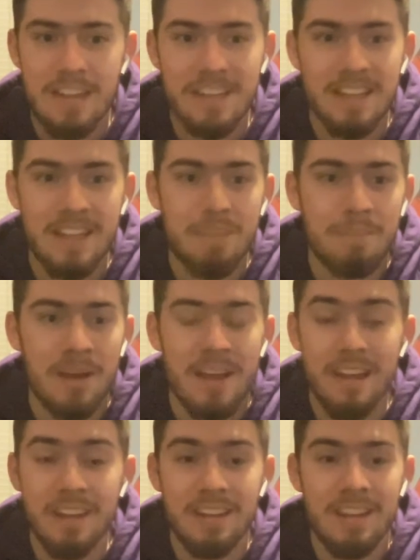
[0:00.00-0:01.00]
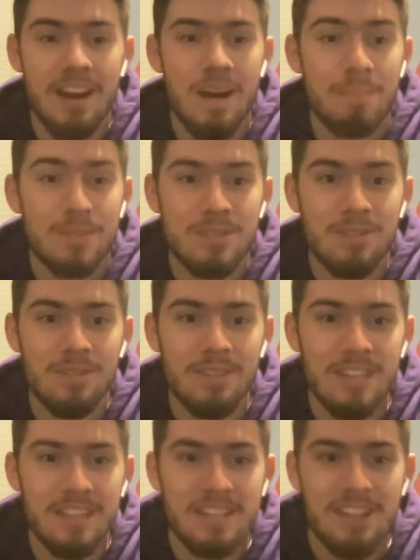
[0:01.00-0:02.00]
I didn't get my
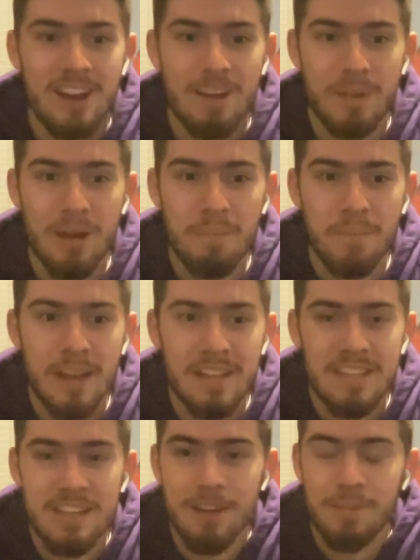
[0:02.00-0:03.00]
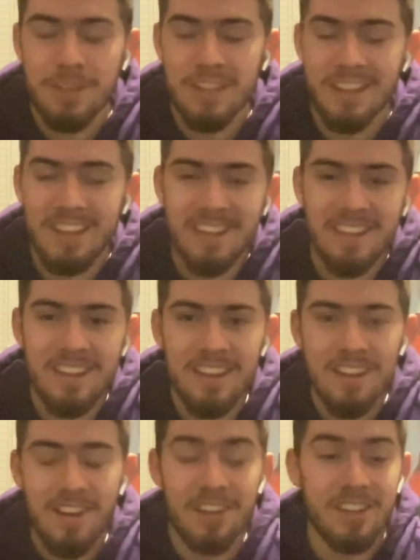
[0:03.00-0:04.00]
opportunity to talk about my team
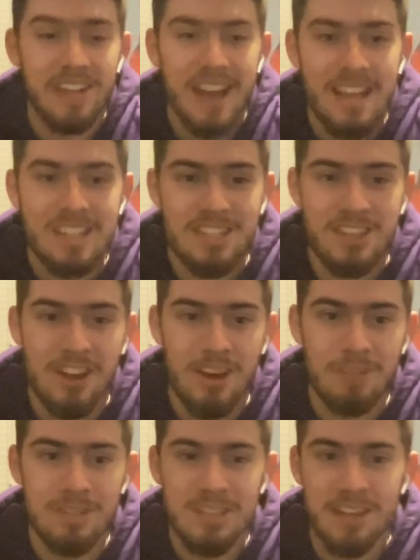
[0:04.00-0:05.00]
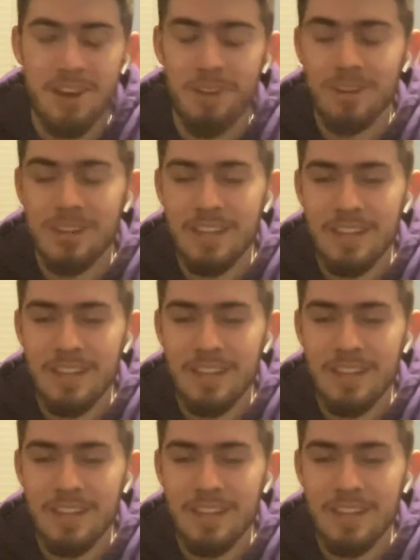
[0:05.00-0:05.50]
on the last show, so